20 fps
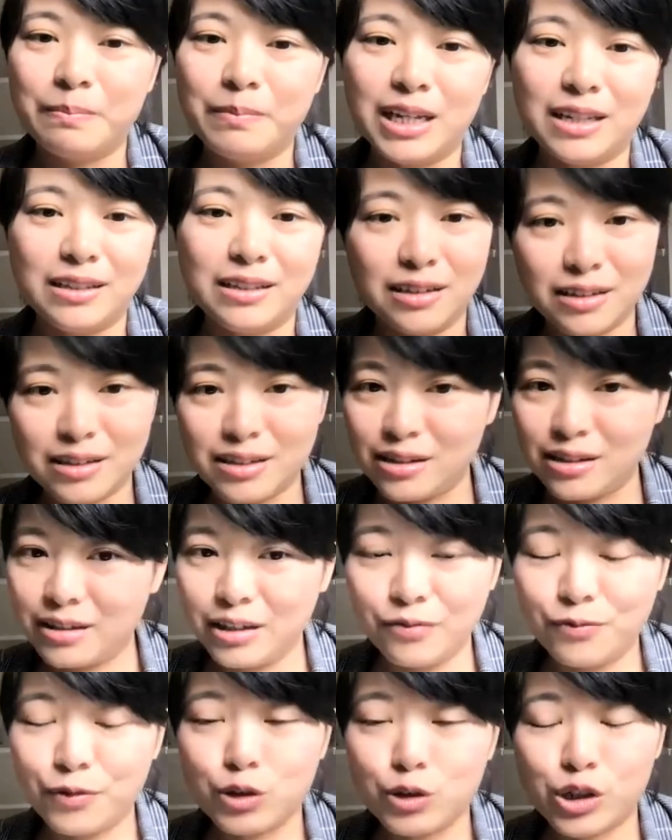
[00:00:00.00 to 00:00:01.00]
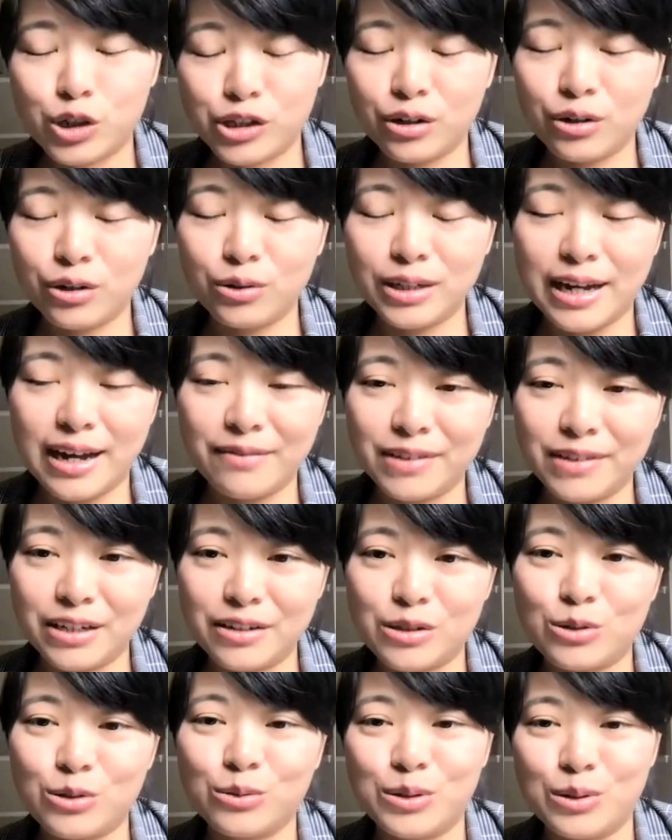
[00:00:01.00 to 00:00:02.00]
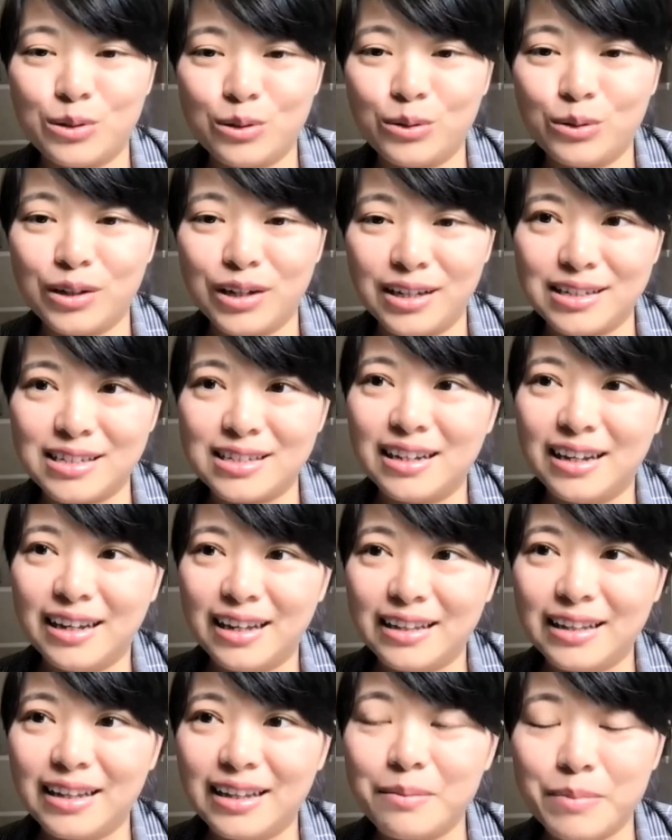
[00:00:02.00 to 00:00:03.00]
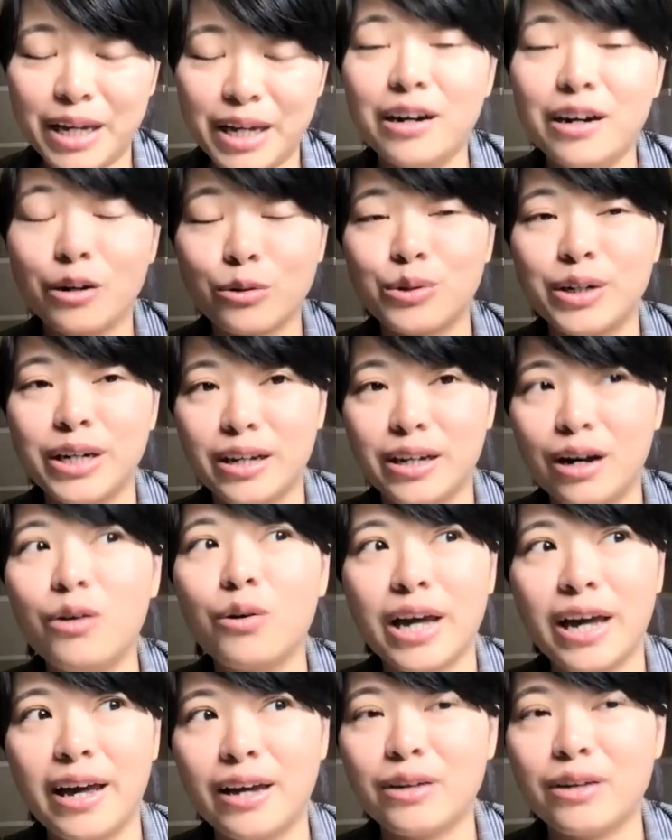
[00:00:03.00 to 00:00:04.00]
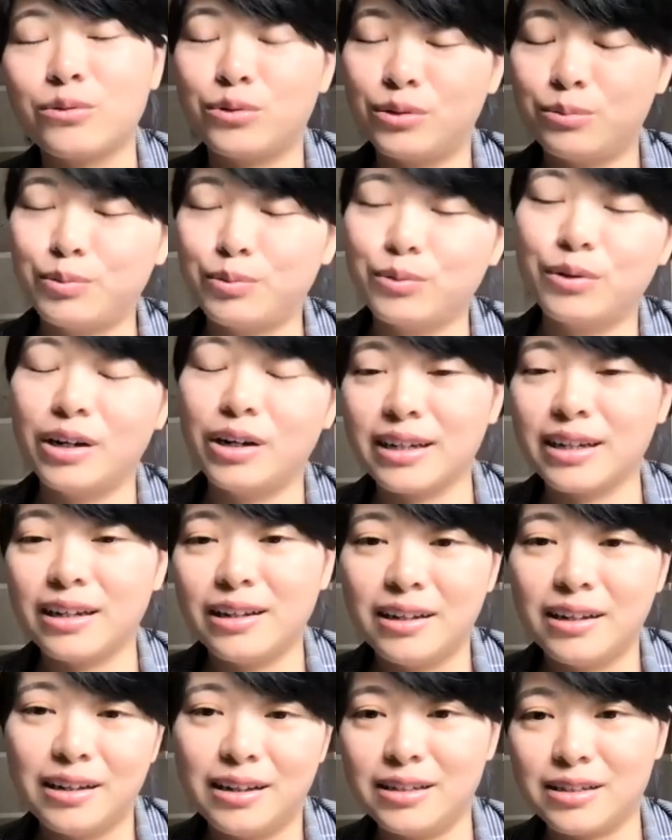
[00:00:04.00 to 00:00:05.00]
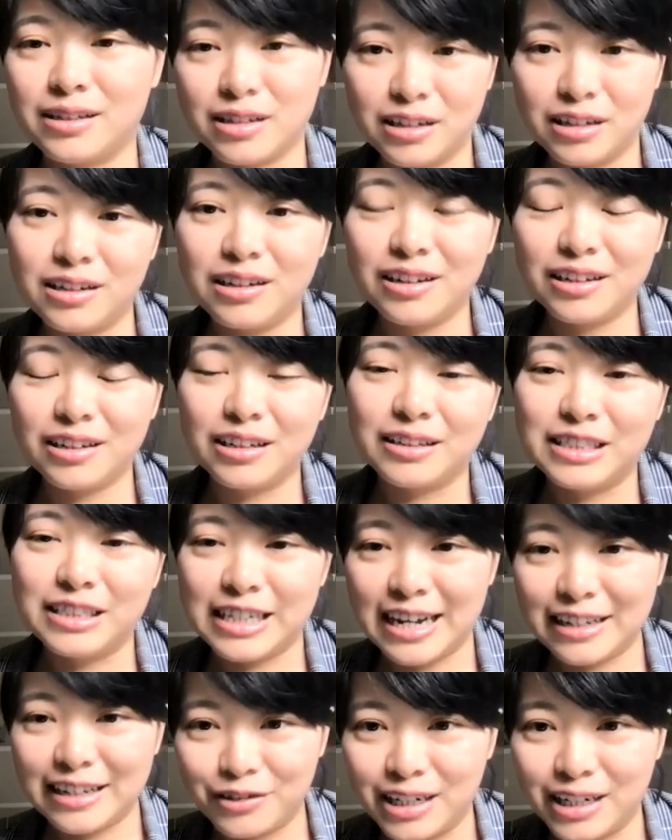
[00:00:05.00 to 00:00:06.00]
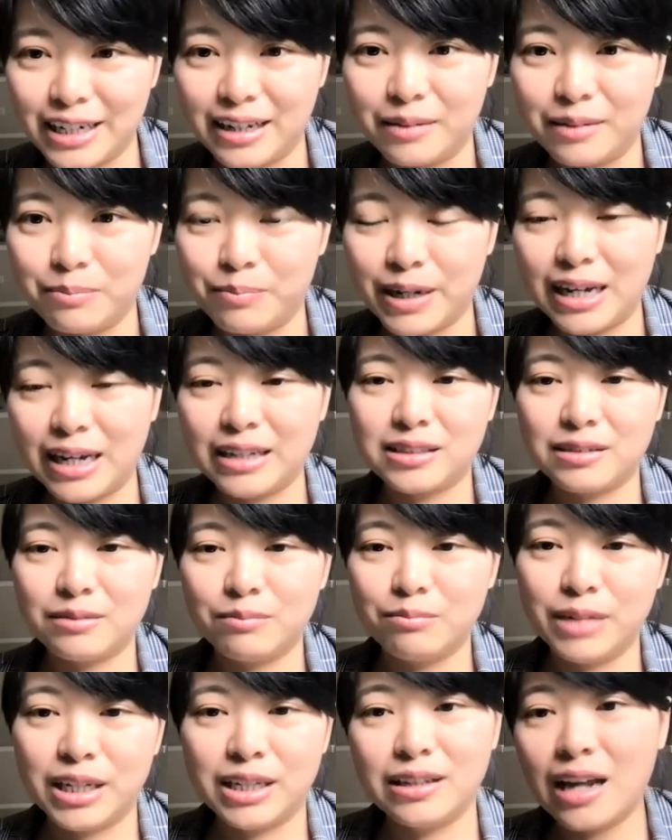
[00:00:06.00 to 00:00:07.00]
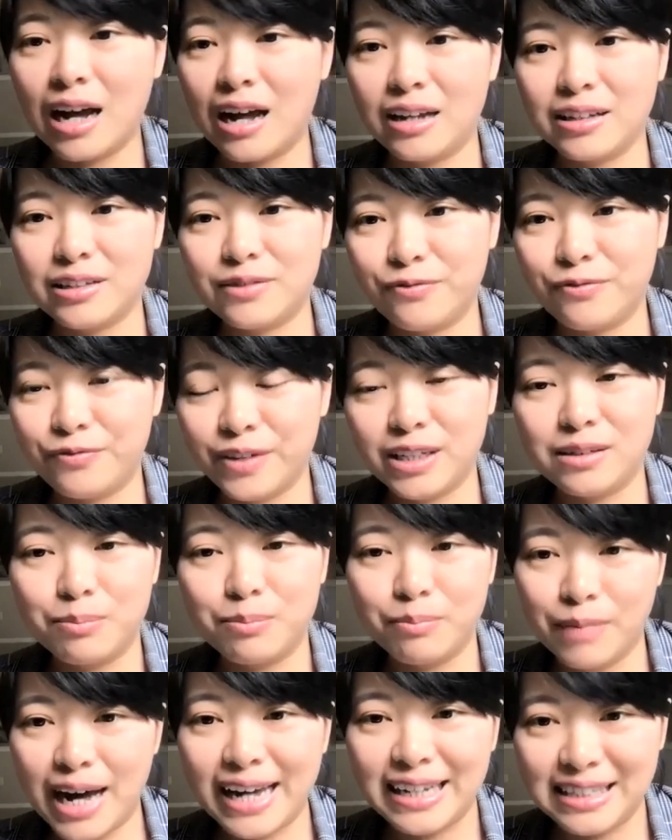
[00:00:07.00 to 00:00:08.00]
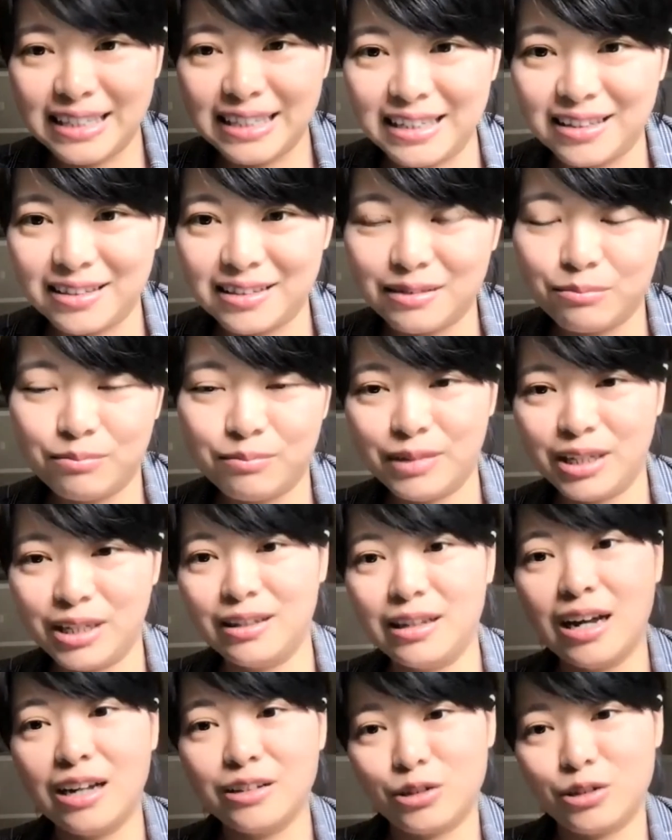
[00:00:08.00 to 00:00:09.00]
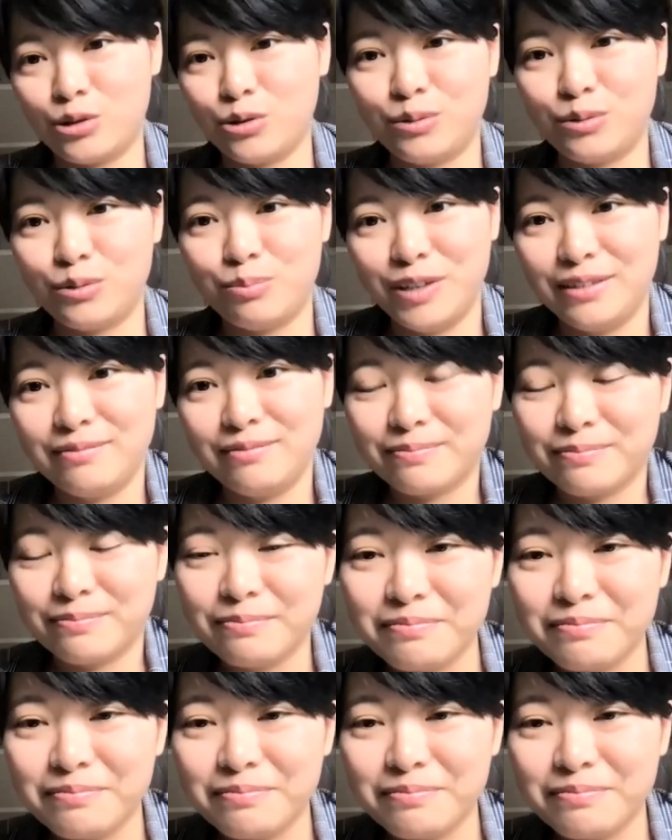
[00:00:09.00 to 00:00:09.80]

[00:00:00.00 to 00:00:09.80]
And if you show the evidence to students, they may agree, okay, group work is good generally, but may not fit my need, may not suit me.